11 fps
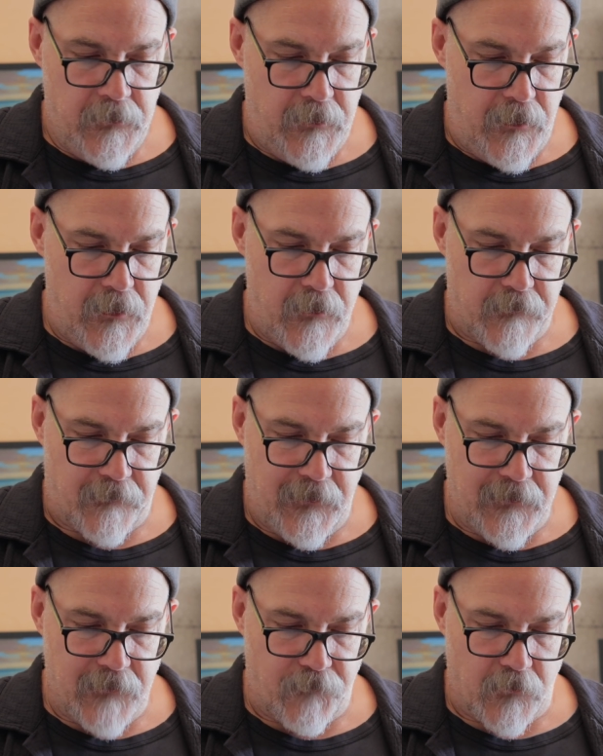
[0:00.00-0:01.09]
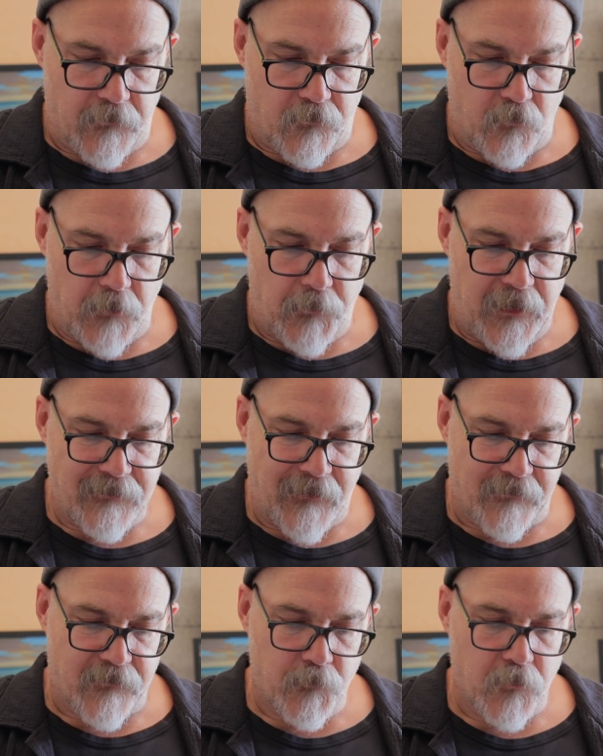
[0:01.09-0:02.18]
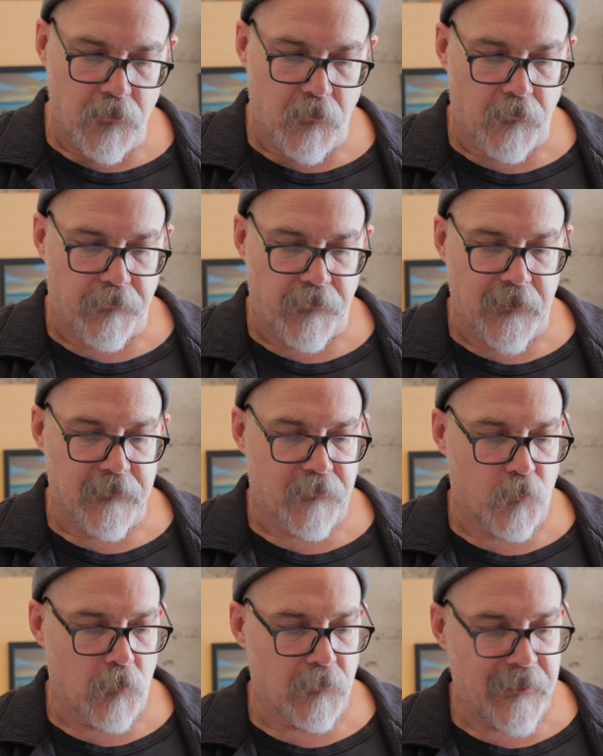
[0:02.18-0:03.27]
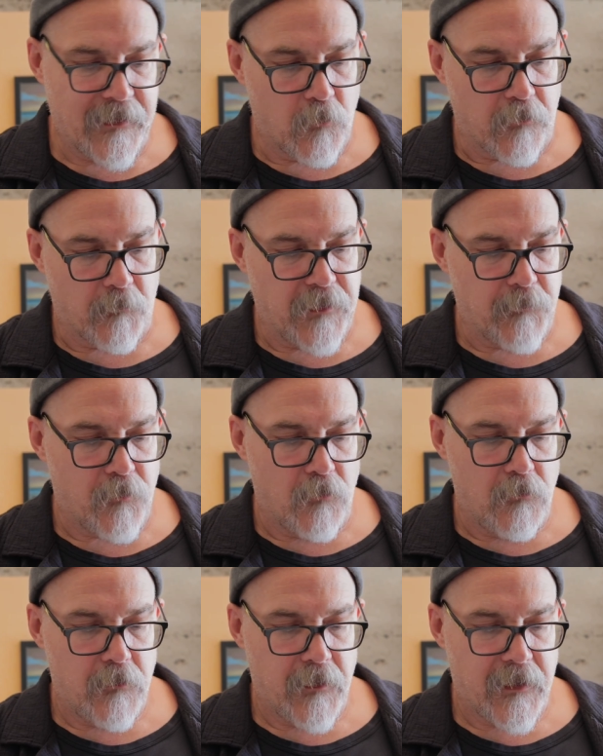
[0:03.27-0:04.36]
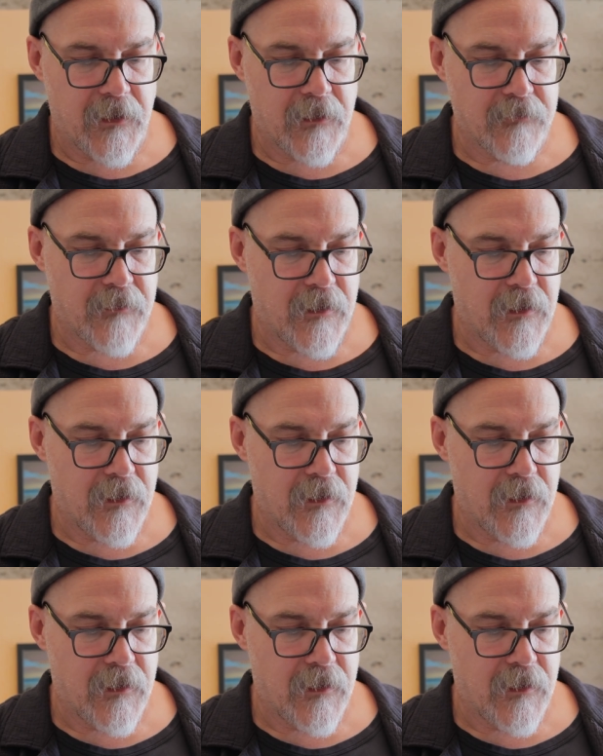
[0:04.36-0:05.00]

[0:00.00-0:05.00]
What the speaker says: Yes, key difference. When you paint that simple local scene, it's more relatable to people, and